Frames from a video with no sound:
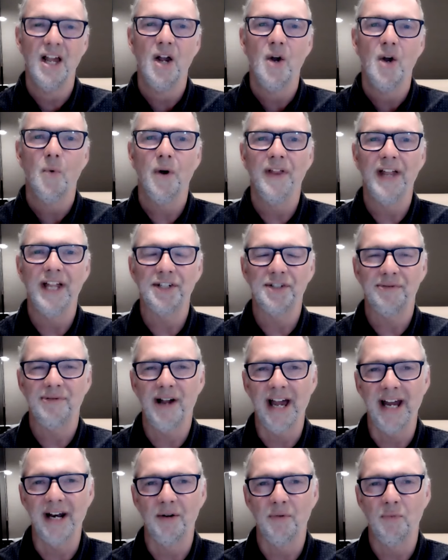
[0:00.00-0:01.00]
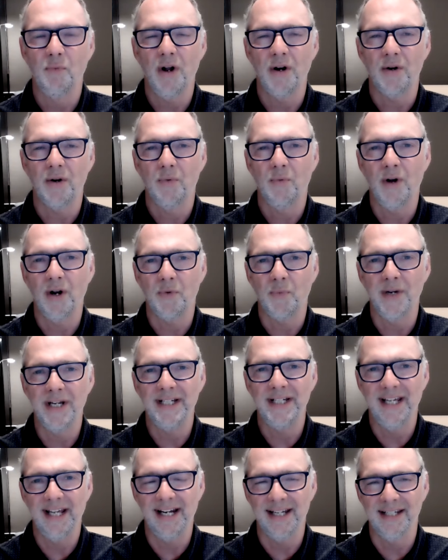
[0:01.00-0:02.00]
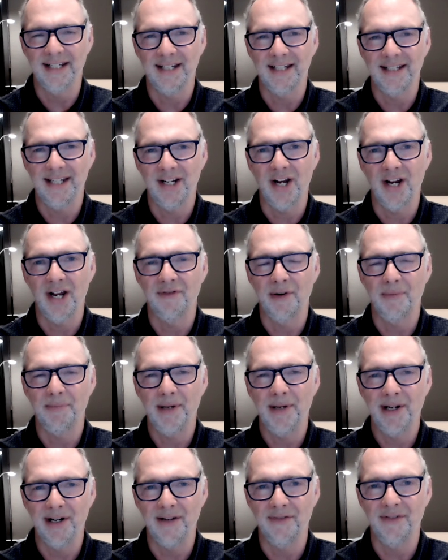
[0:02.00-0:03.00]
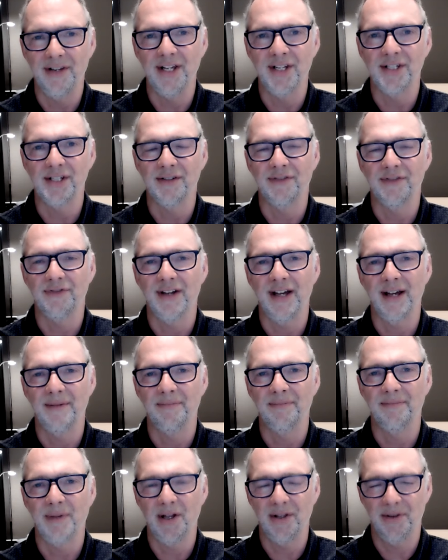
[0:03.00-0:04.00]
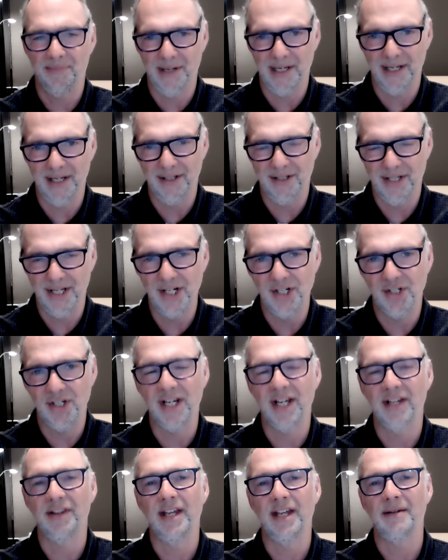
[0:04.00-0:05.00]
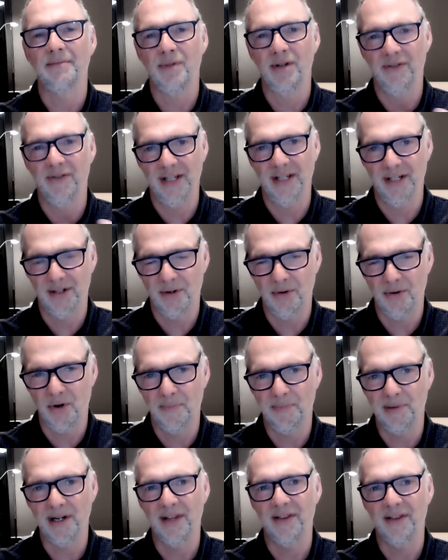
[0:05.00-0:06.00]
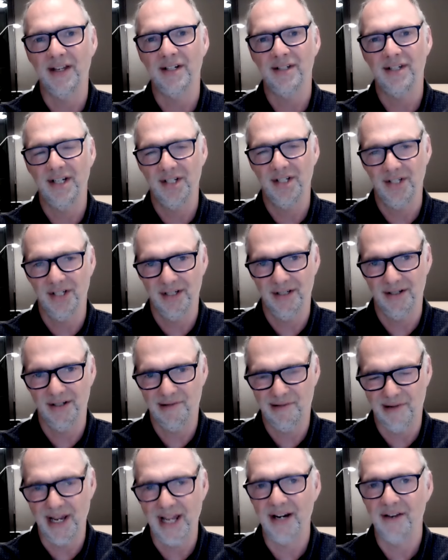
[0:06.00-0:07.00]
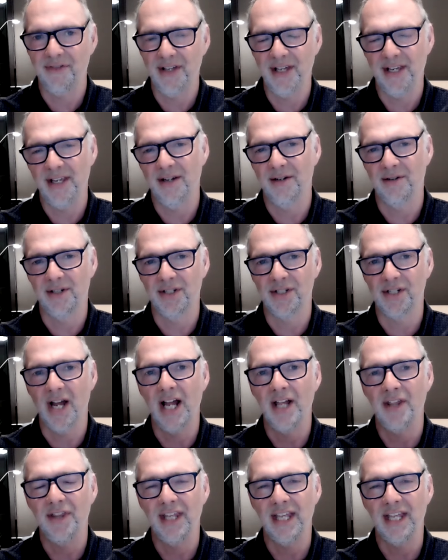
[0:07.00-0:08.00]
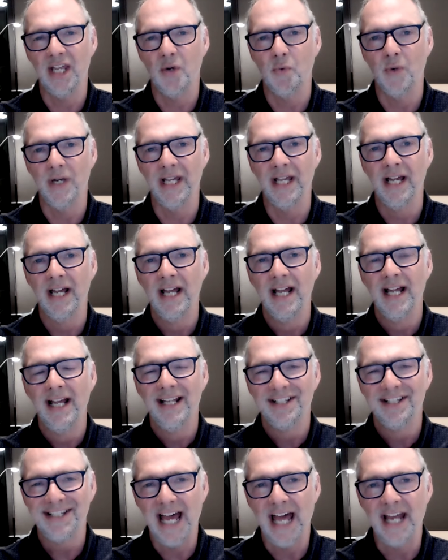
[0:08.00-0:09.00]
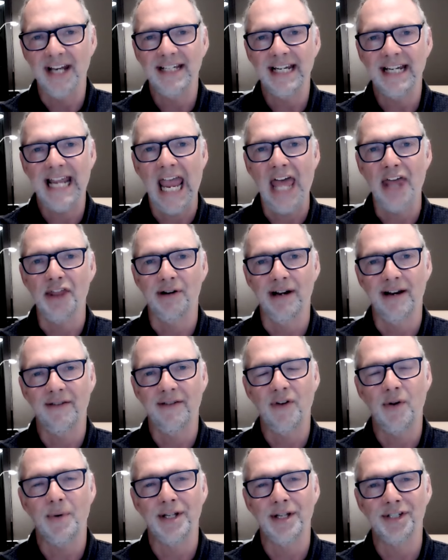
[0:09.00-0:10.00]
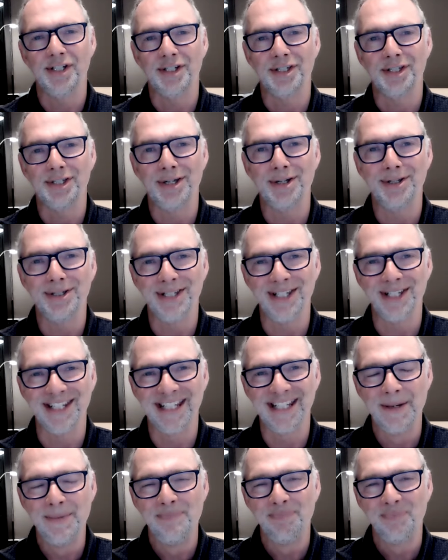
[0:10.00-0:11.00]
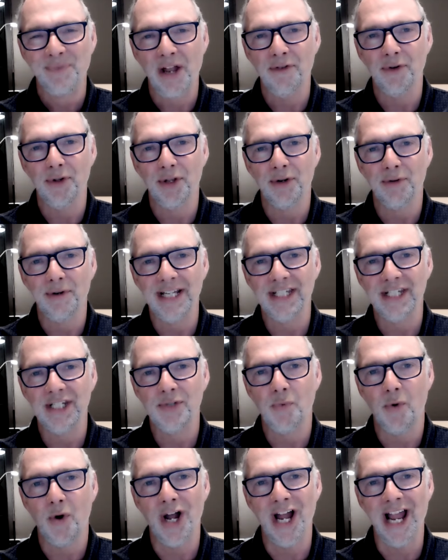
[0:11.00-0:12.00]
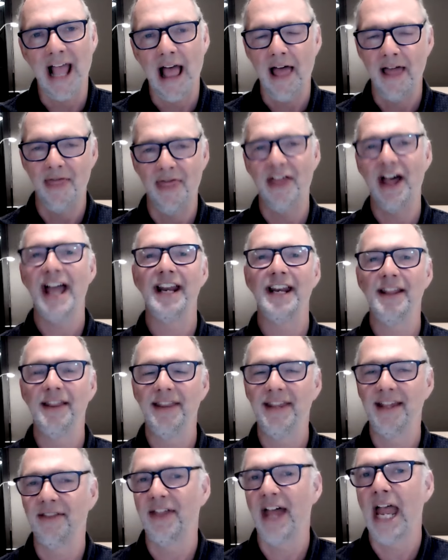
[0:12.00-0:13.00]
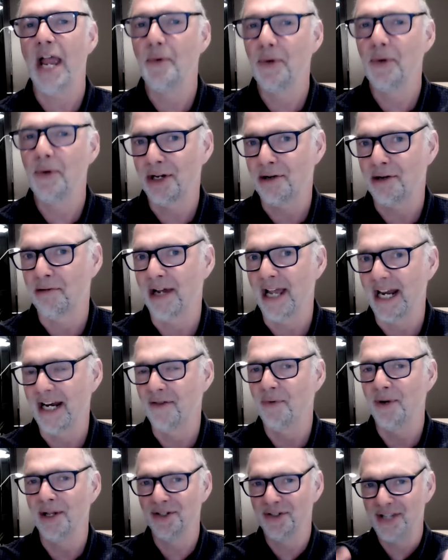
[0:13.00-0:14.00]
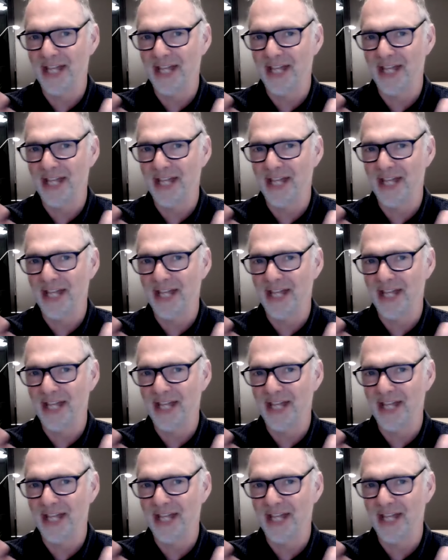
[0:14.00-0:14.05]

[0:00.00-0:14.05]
that's well that's right and what what we did as i said over a period of years of um, both being teaching and then moving into corporate and then teaching creative thinking or design thinking we started to gather everyone's excuses of all the reasons why they didn't think they were the creative ones